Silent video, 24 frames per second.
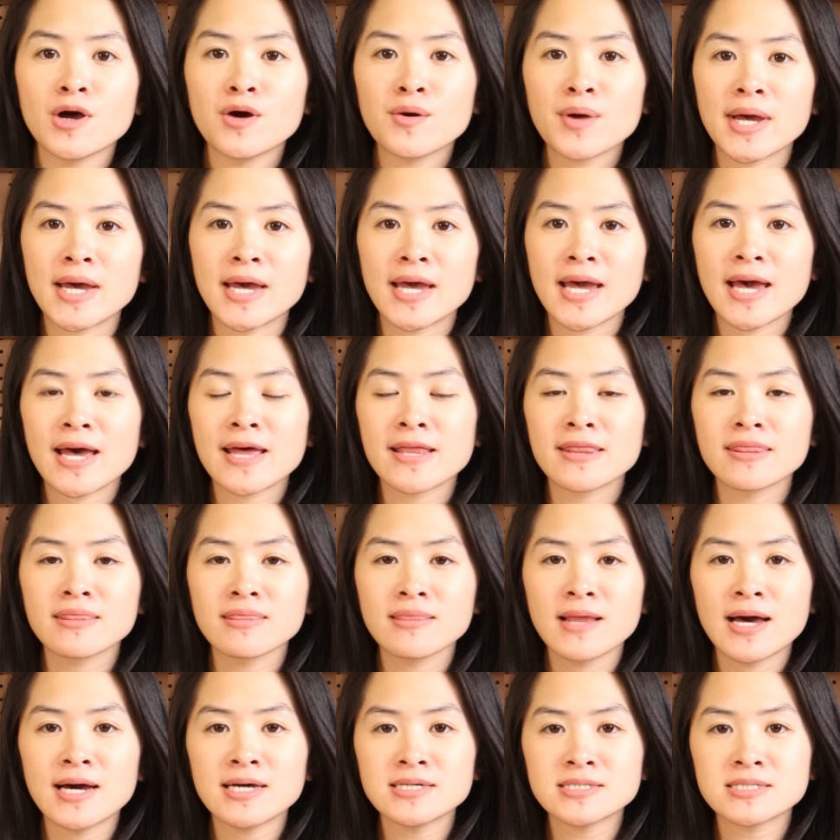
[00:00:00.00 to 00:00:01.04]
Okay, and
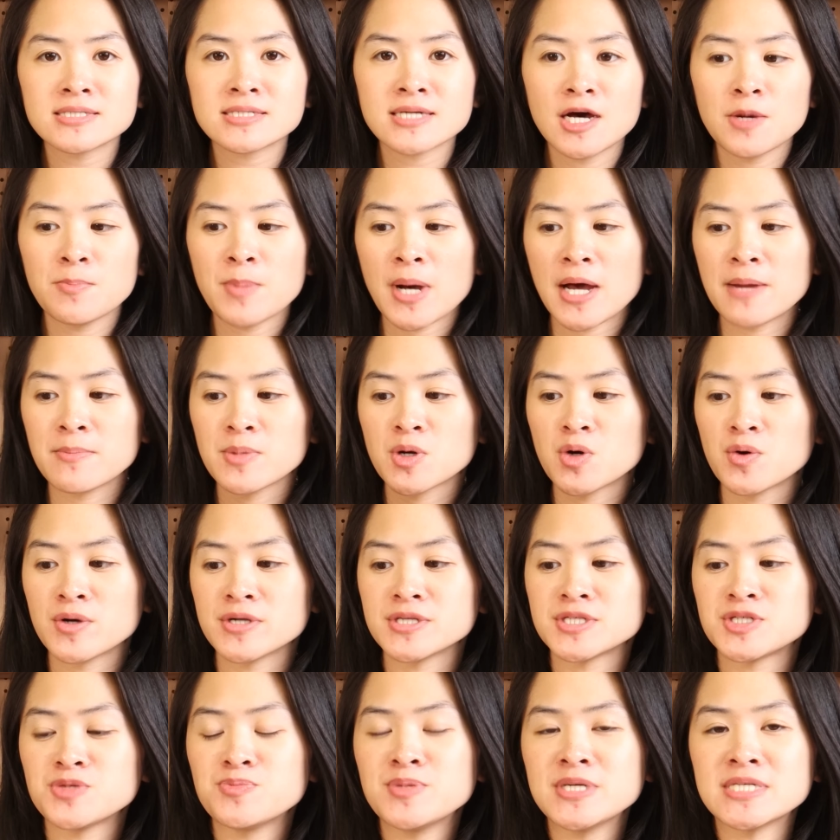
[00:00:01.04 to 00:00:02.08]
last up, I'm
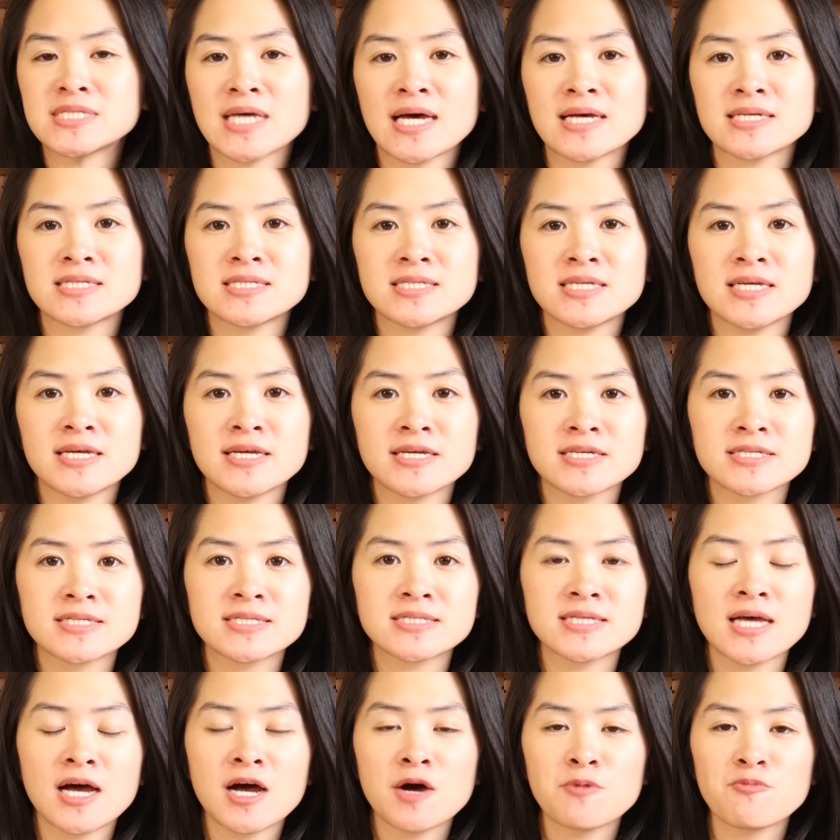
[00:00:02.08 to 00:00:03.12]
going to be testing
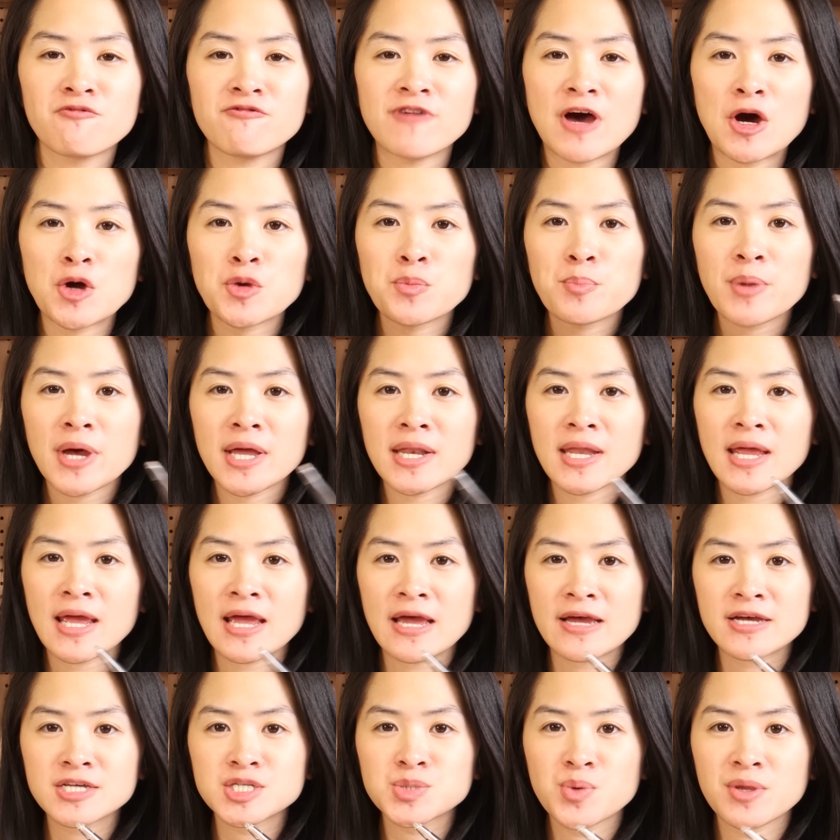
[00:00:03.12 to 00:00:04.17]
some fountain pen
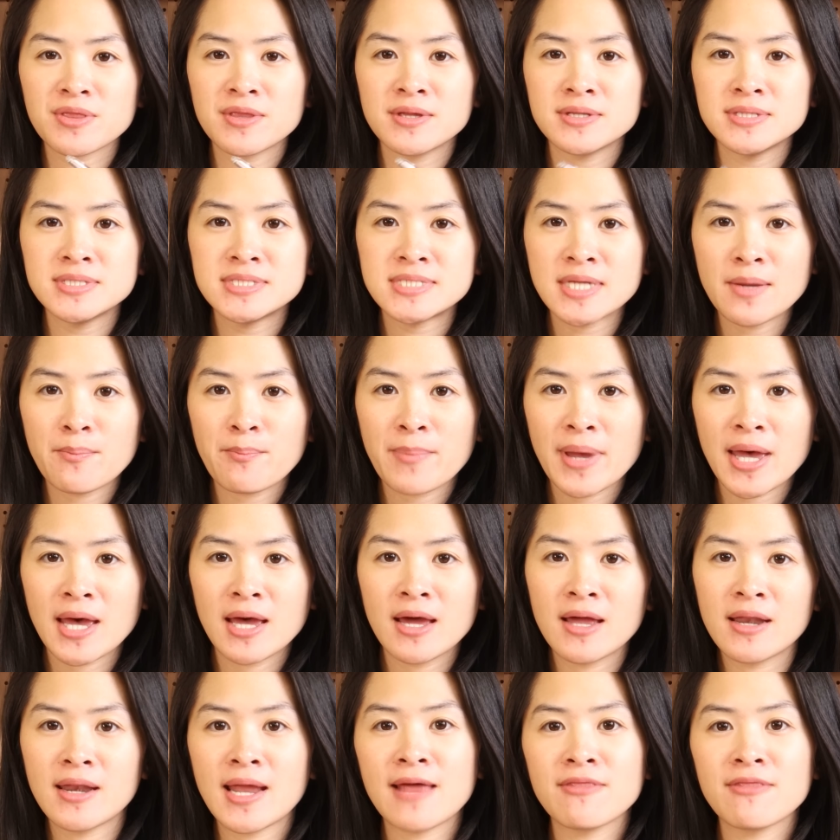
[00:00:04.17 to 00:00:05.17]
inks with the dip pen,